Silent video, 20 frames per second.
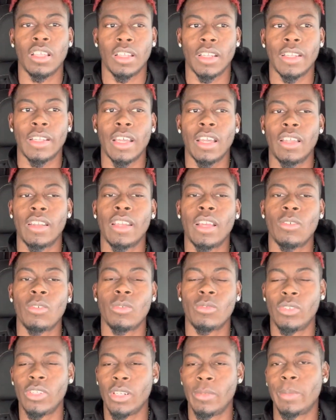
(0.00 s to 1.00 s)
That would
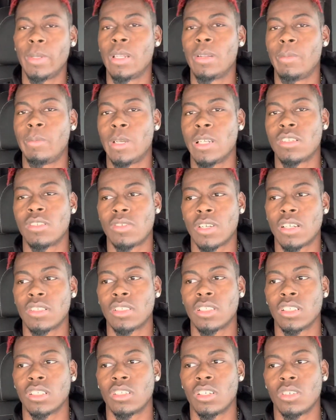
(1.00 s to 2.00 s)
really be the best route
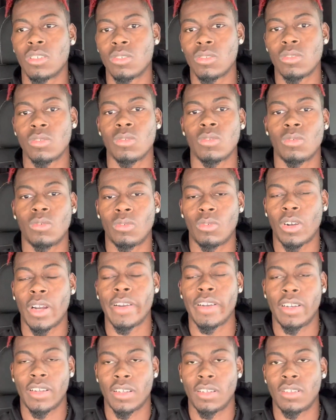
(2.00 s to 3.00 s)
to go
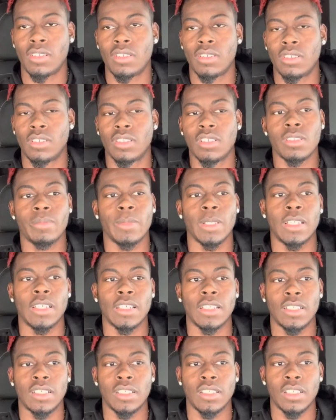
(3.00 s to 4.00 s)
right now,
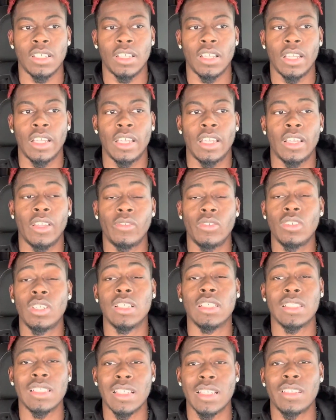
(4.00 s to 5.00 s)
because if you can
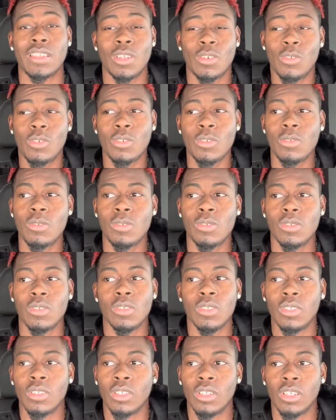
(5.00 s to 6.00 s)
stay local
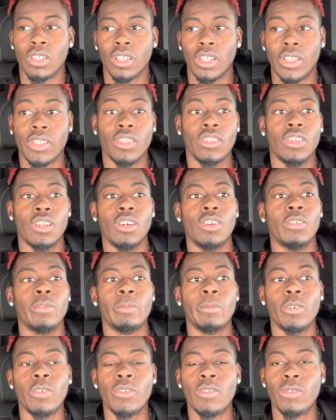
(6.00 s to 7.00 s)
and, you know,
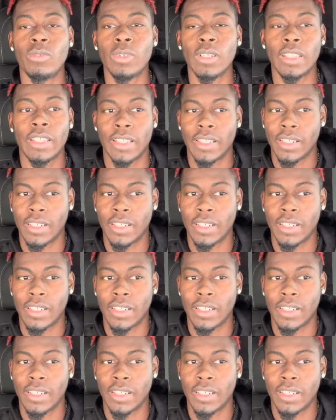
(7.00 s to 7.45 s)
move within